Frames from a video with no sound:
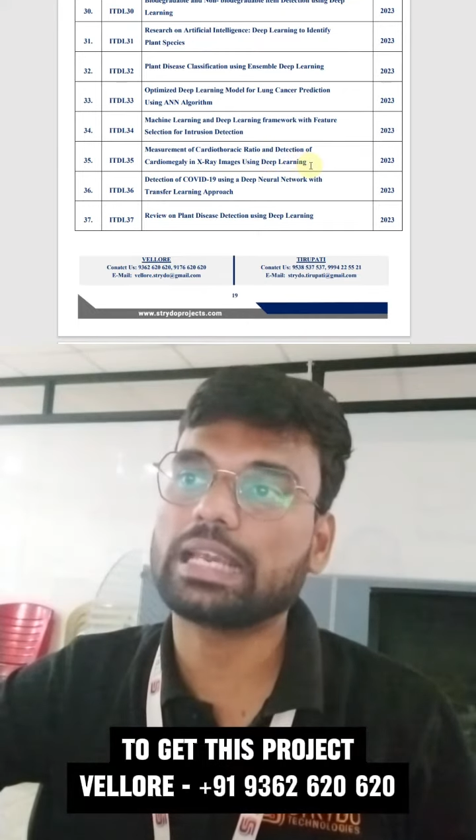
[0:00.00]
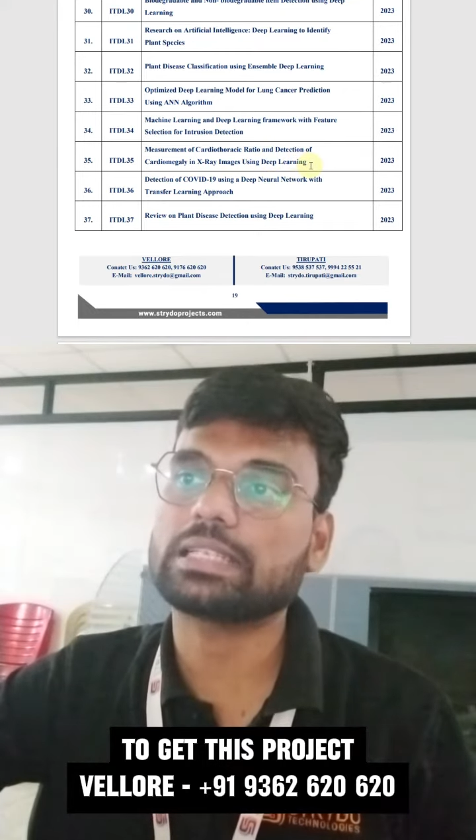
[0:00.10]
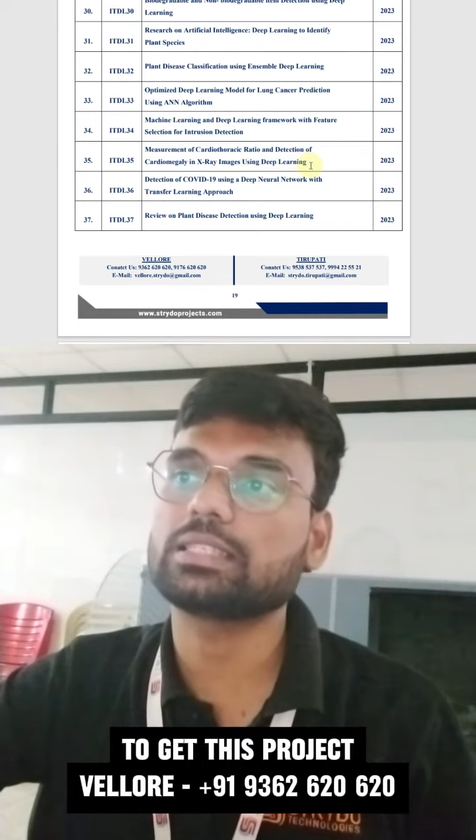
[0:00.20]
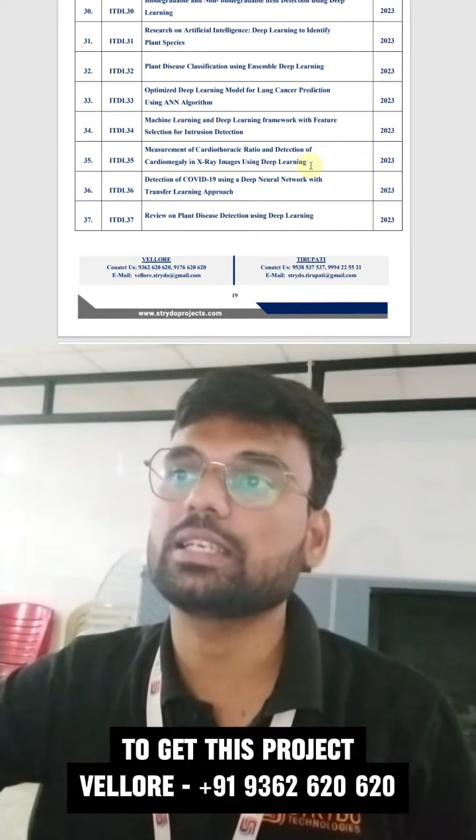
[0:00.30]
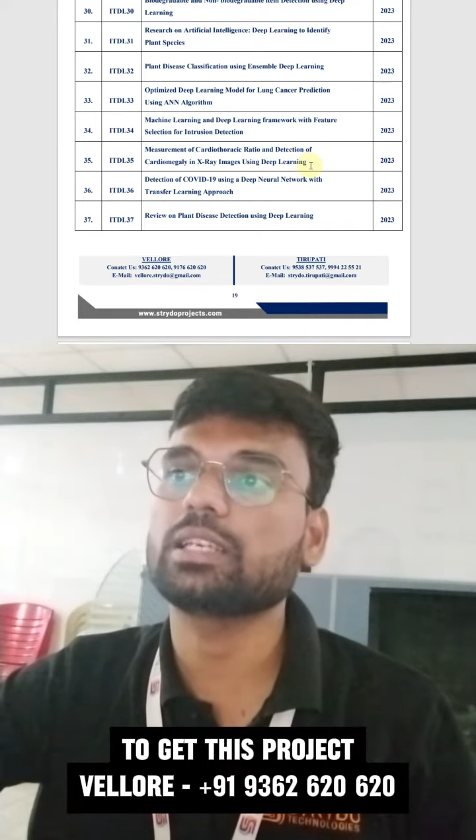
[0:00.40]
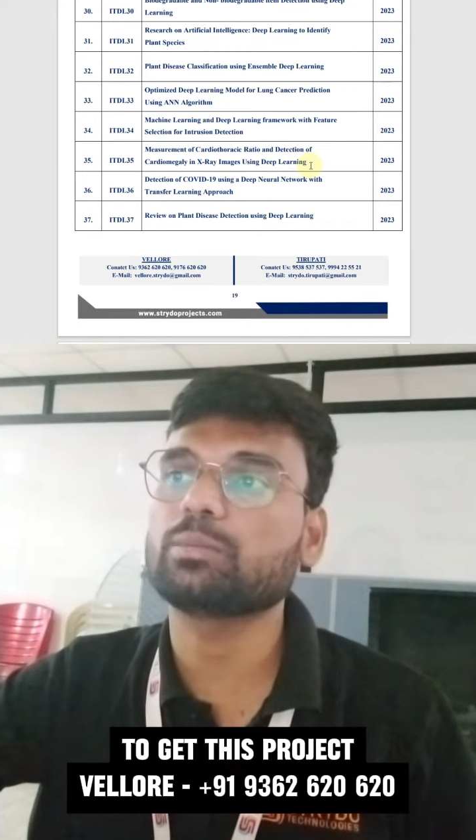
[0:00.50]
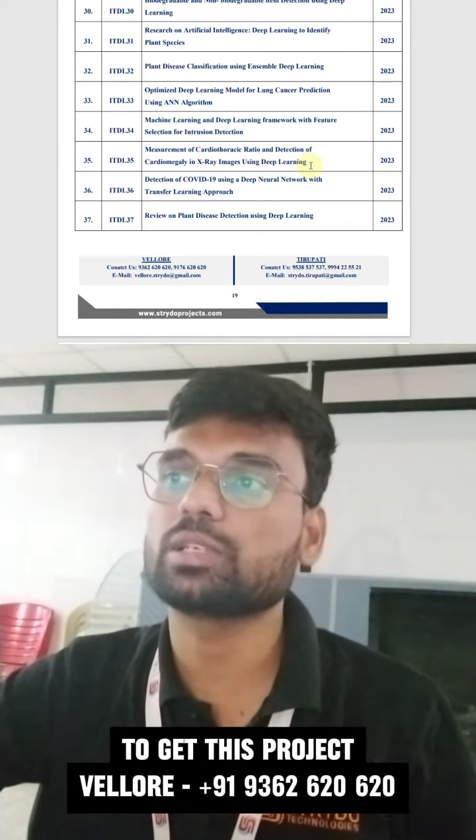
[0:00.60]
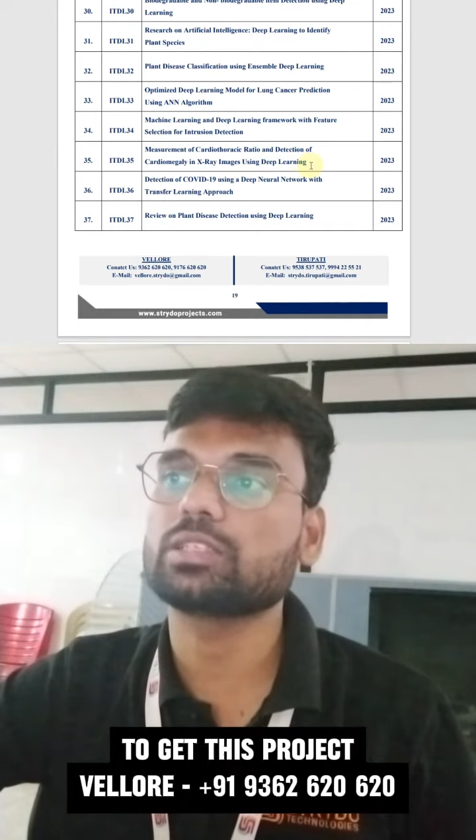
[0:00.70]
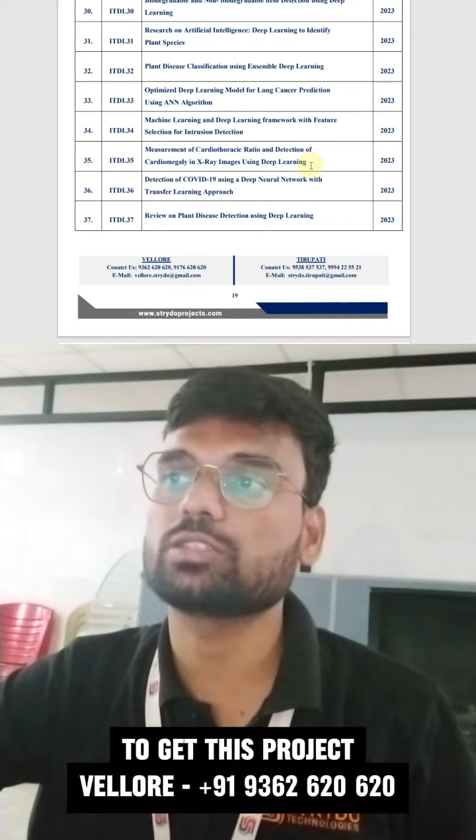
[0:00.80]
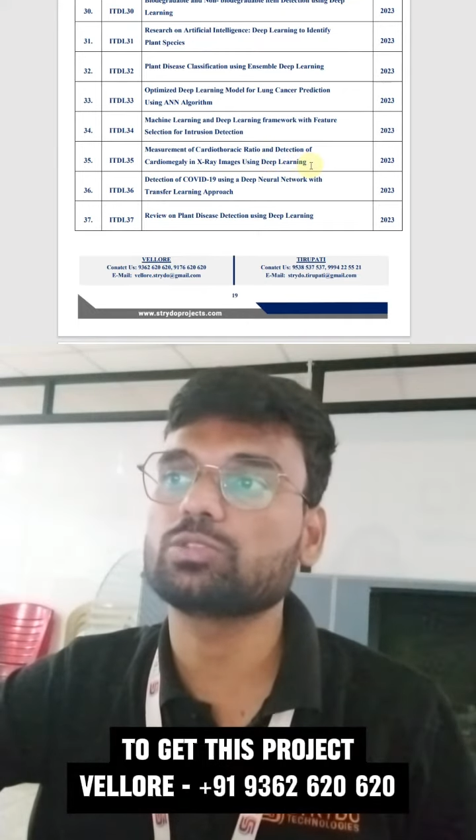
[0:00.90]
X-ray
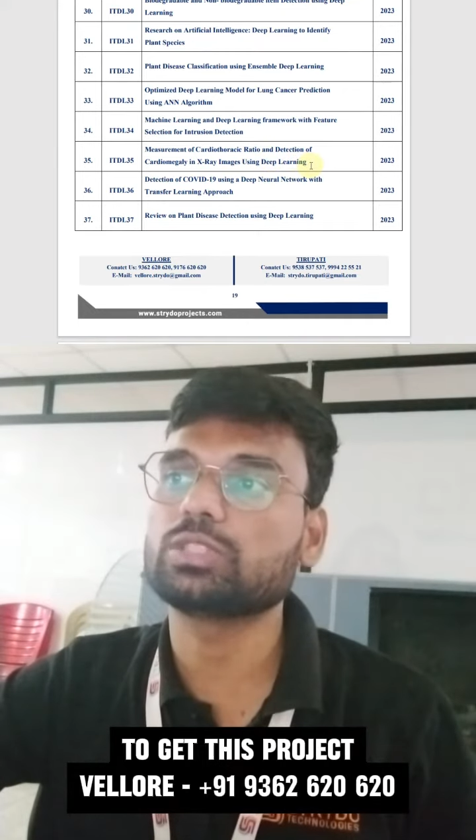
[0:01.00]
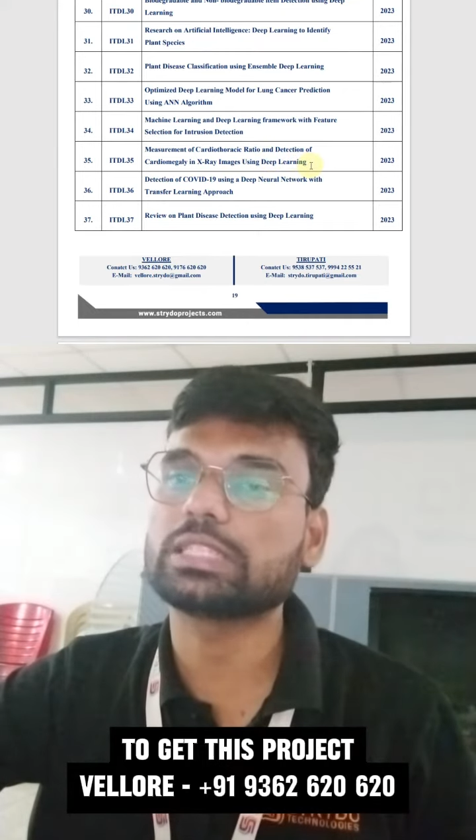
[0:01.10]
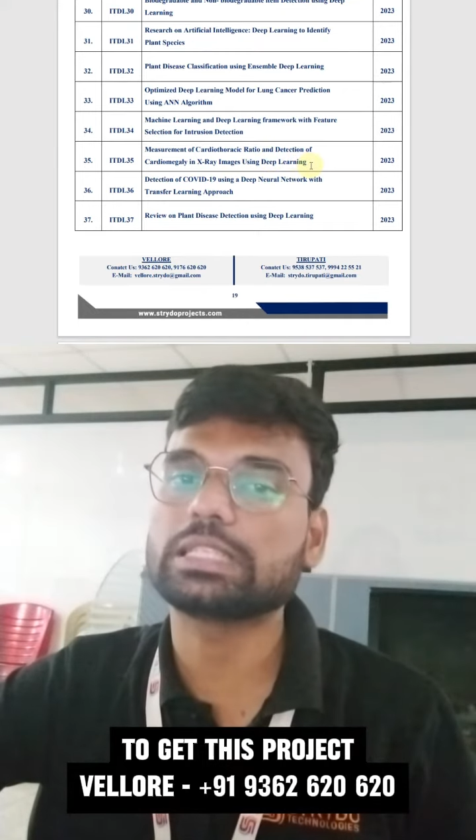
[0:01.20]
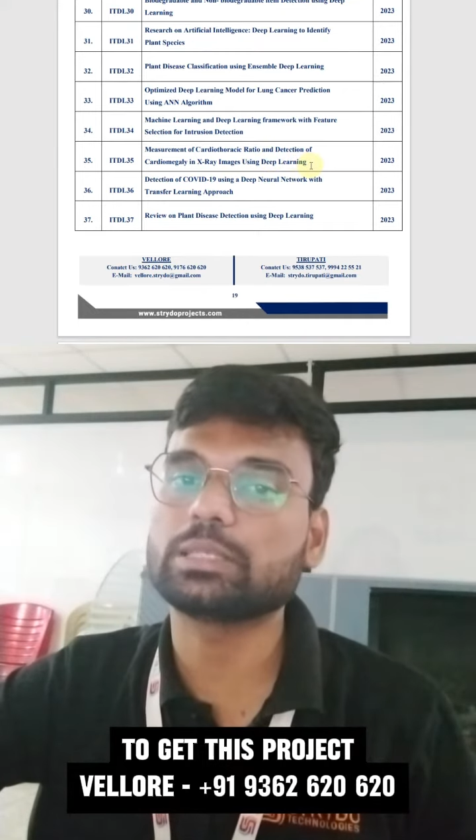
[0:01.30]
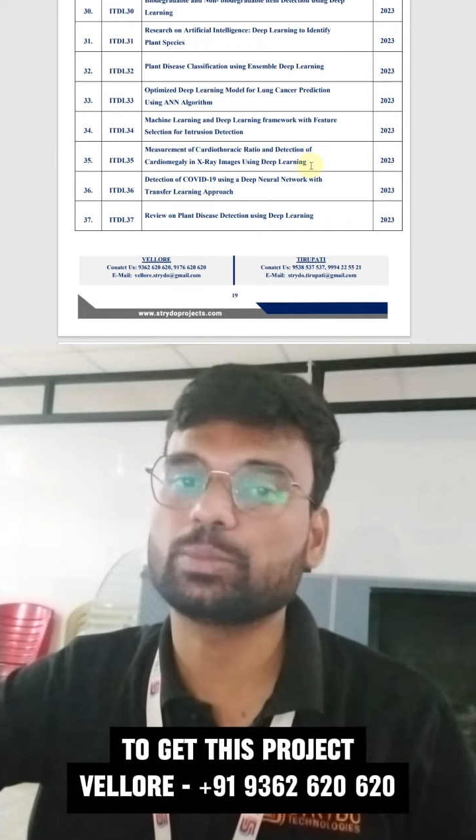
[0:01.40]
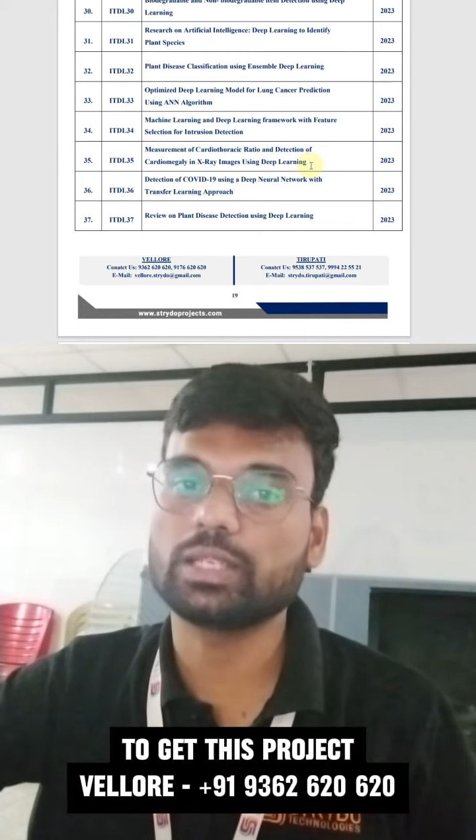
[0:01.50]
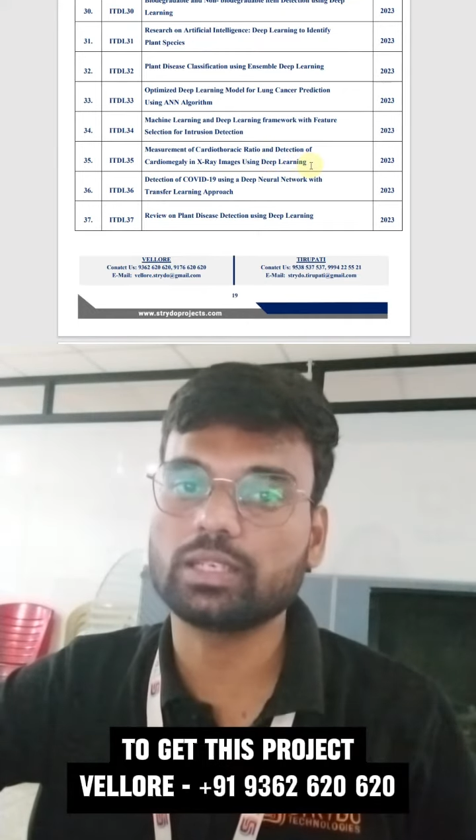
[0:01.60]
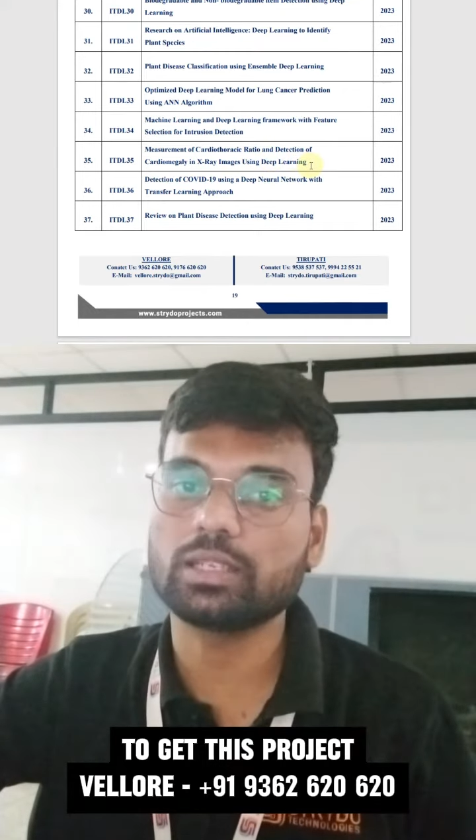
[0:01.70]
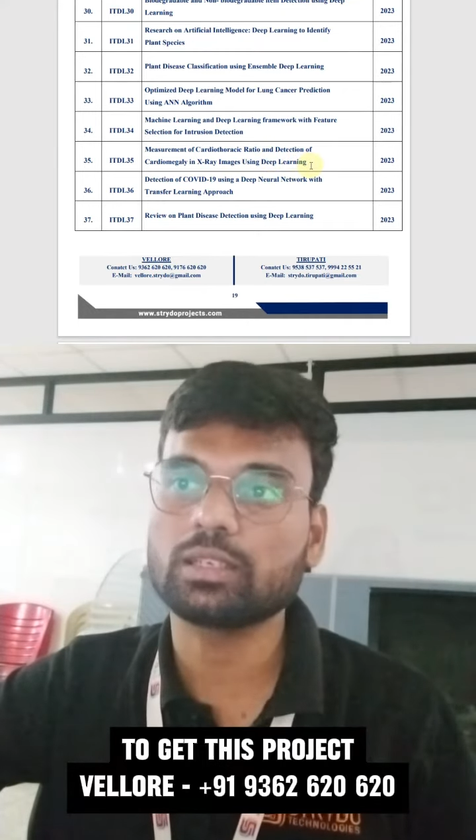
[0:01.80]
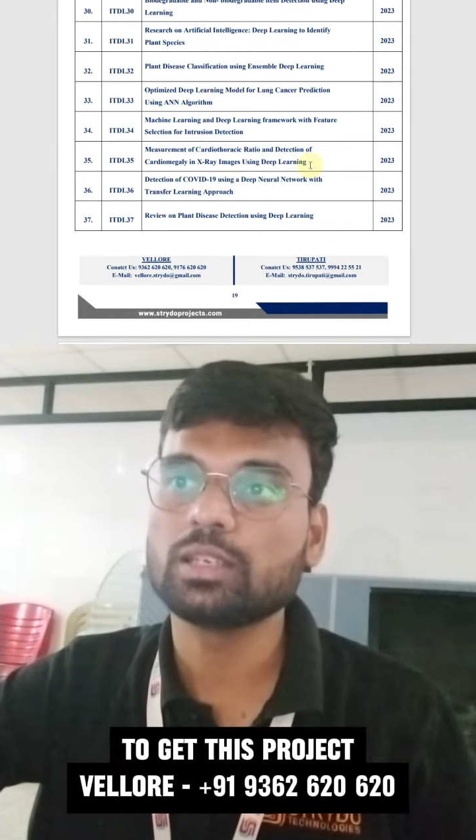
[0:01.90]
images using deep
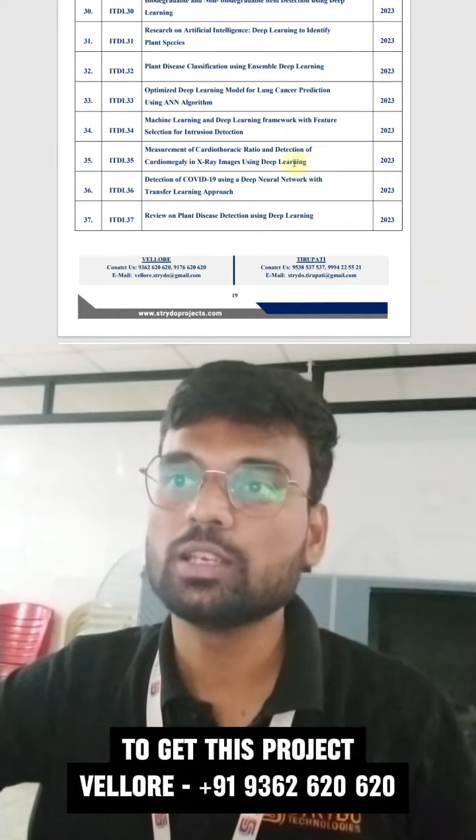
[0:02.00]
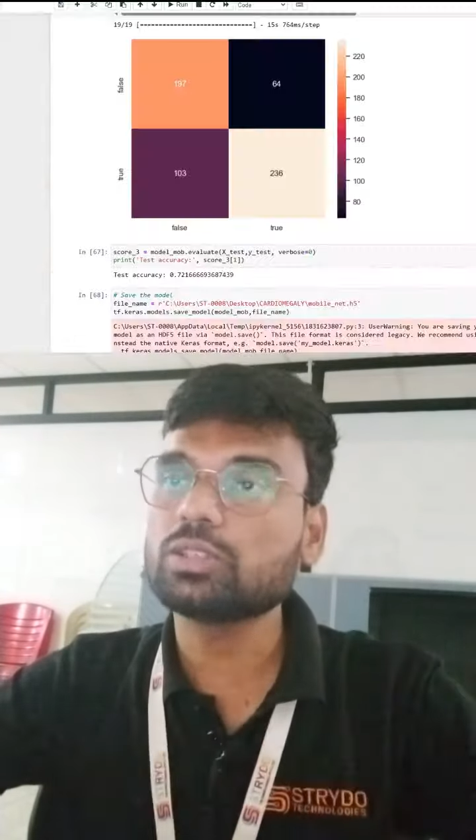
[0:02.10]
learning. So